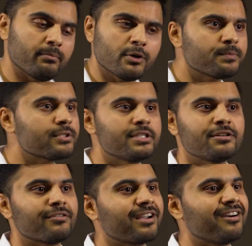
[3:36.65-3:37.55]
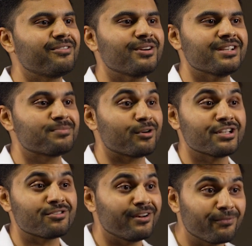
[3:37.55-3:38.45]
Post-procedure recovery is pretty
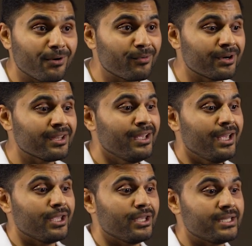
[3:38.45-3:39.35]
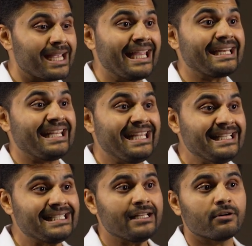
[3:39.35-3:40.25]
straightforward. You take it
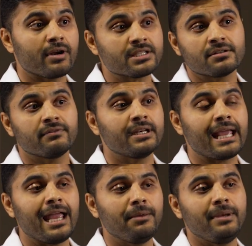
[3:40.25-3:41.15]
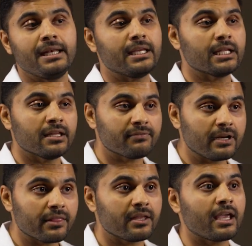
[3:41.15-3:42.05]
easy the rest of the day, meaning you lift
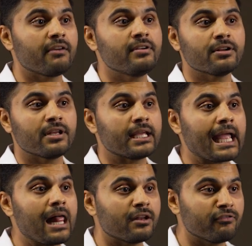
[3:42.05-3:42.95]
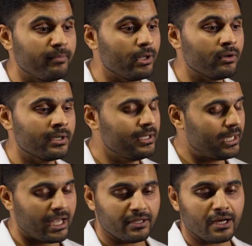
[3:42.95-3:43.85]
nothing heavier than a gallon of milk,
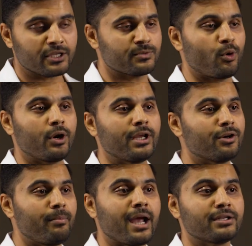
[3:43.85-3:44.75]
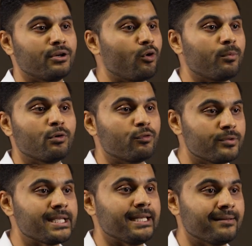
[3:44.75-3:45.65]
and the next morning you're back to normal
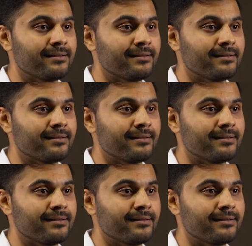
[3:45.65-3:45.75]
routine.